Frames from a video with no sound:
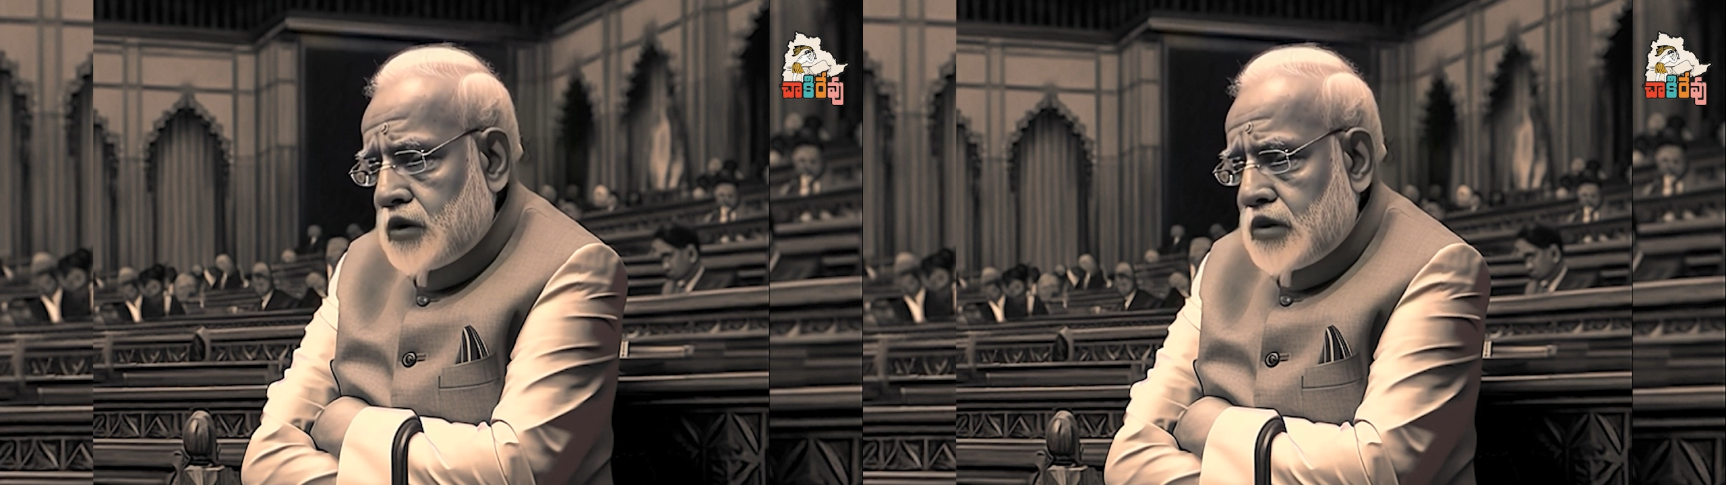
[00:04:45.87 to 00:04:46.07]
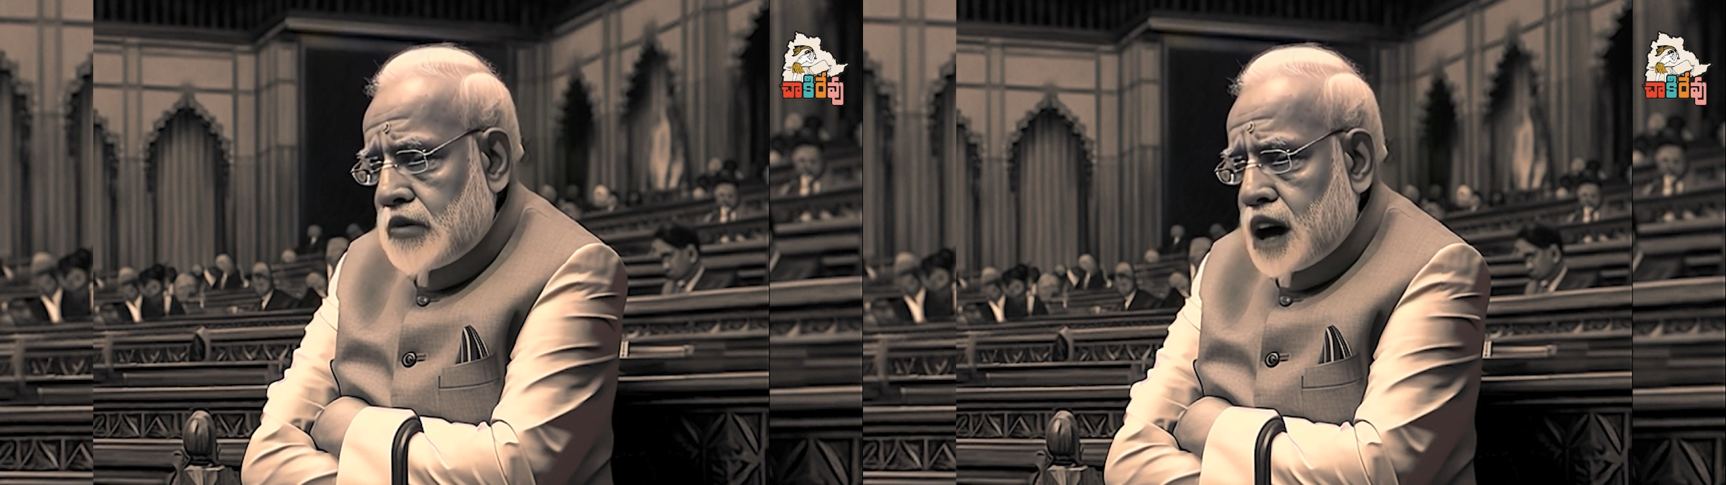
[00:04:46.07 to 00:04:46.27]

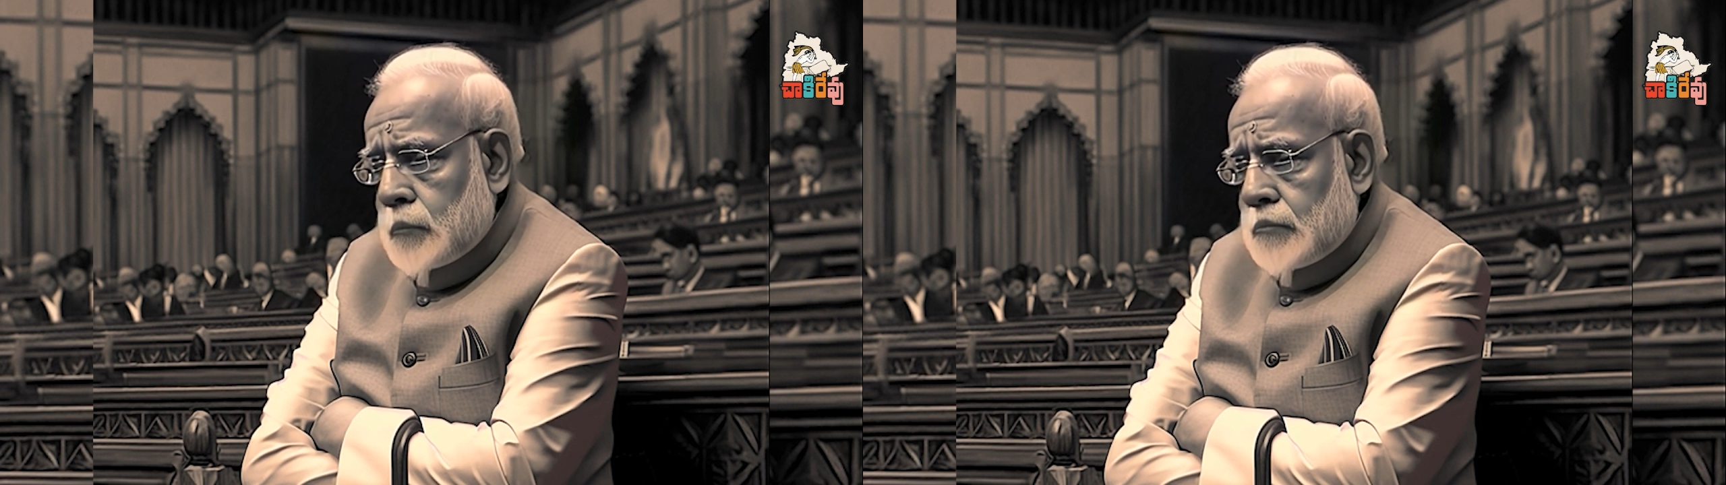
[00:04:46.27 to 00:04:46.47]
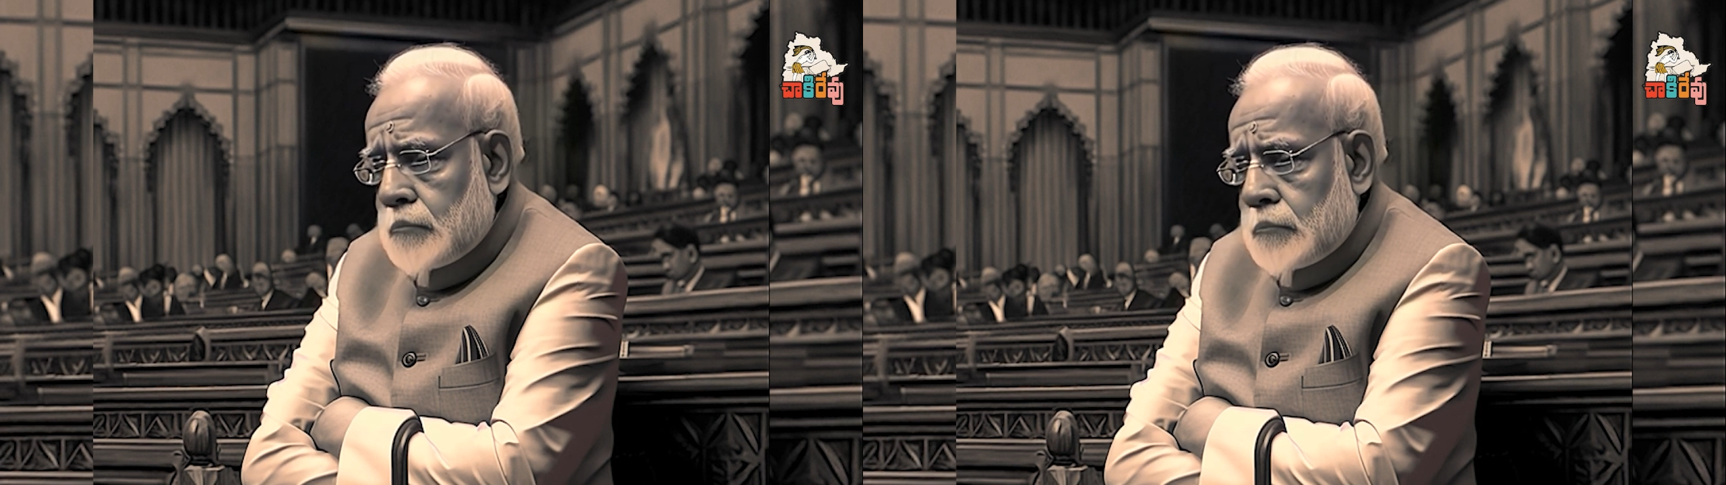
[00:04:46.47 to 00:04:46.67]
just
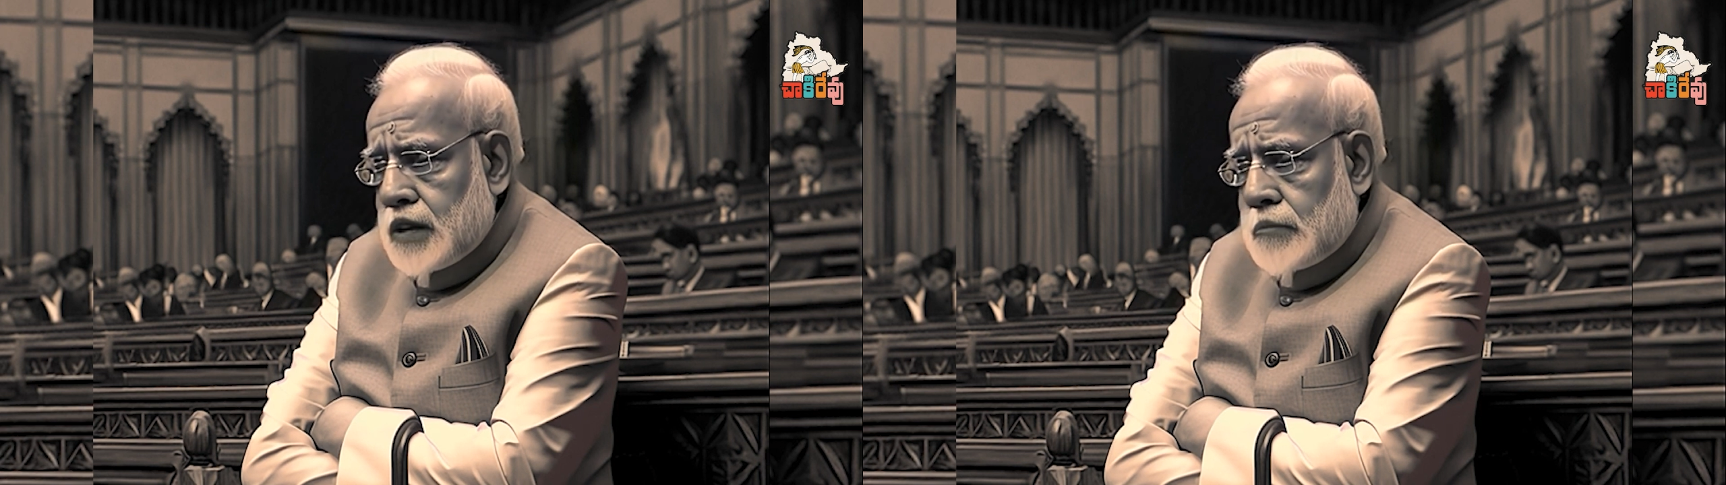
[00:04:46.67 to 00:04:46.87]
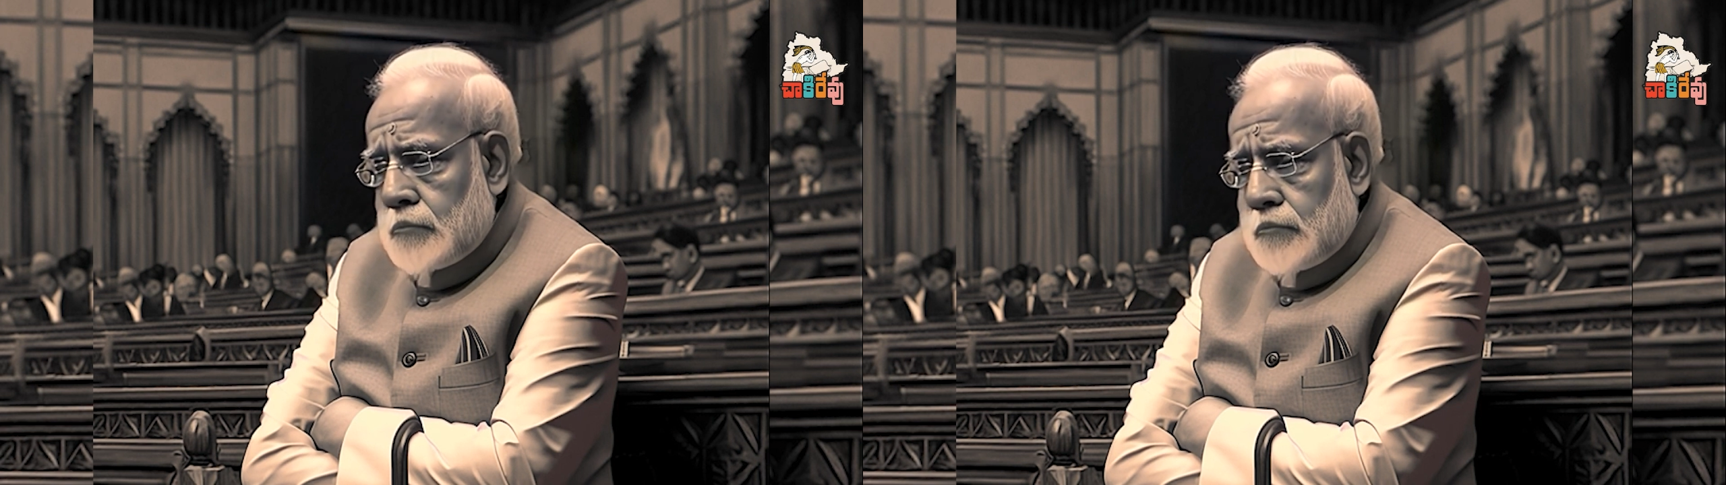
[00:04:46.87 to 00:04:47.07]
come to
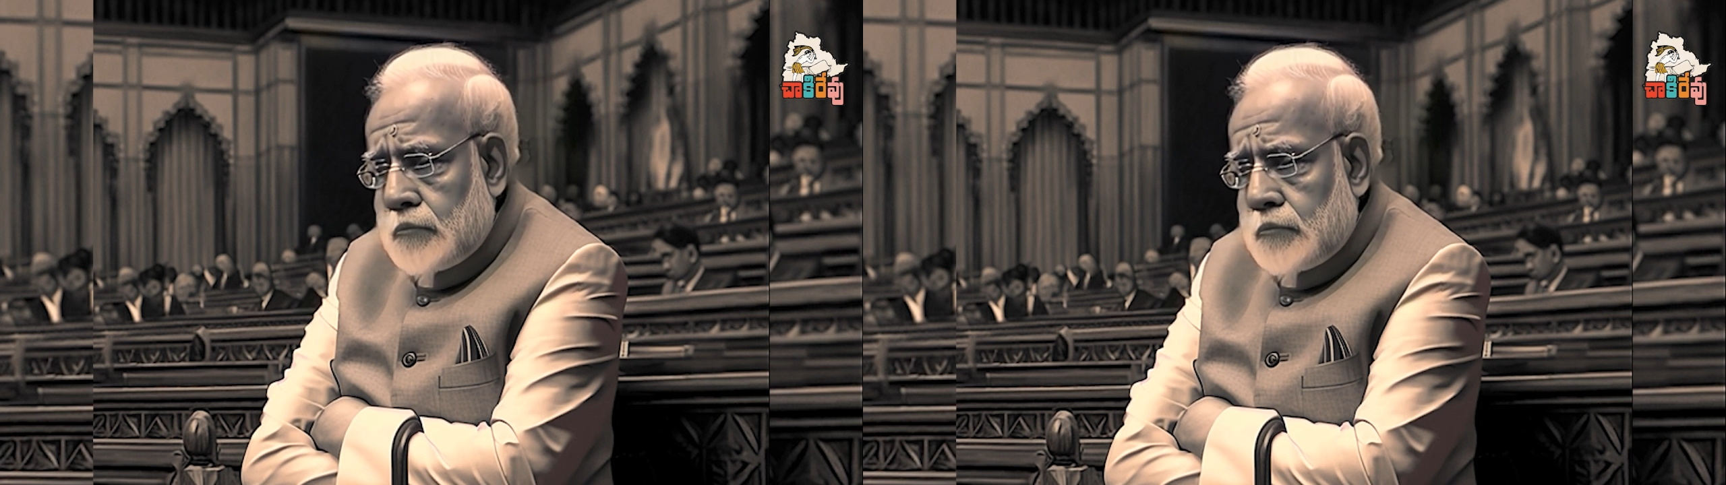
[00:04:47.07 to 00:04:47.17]
me.